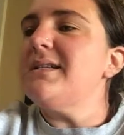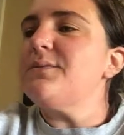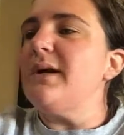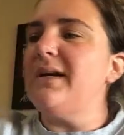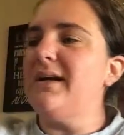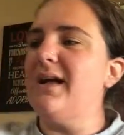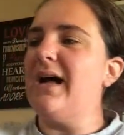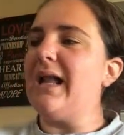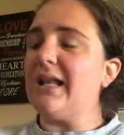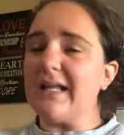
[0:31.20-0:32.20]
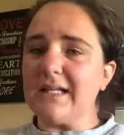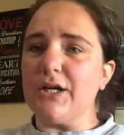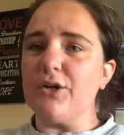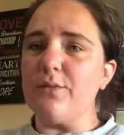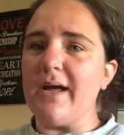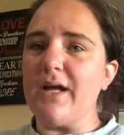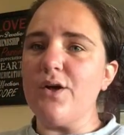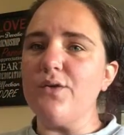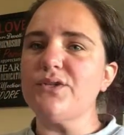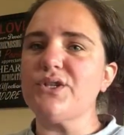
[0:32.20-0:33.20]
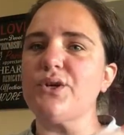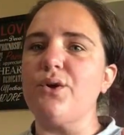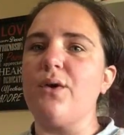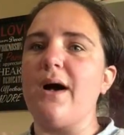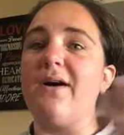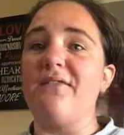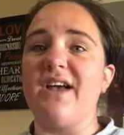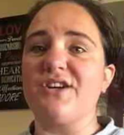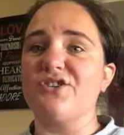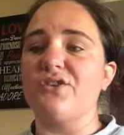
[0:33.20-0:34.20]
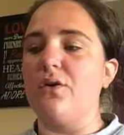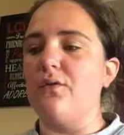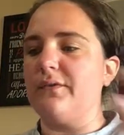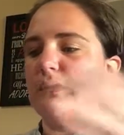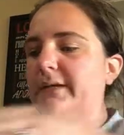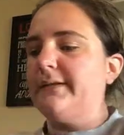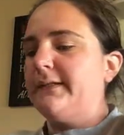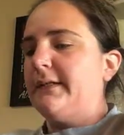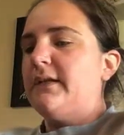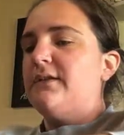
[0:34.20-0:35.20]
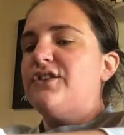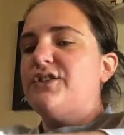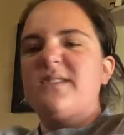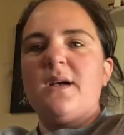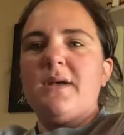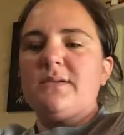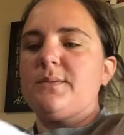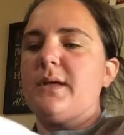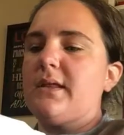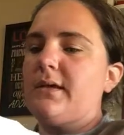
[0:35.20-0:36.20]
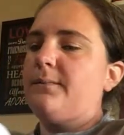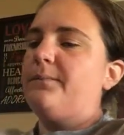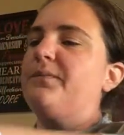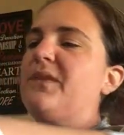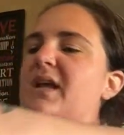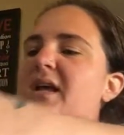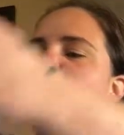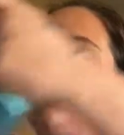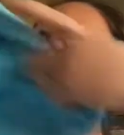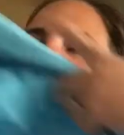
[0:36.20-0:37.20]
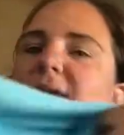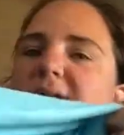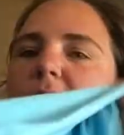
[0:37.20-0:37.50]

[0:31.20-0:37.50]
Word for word: this way, I like the color mango, so I'll have extra, hopefully, to do something else with. Then I picked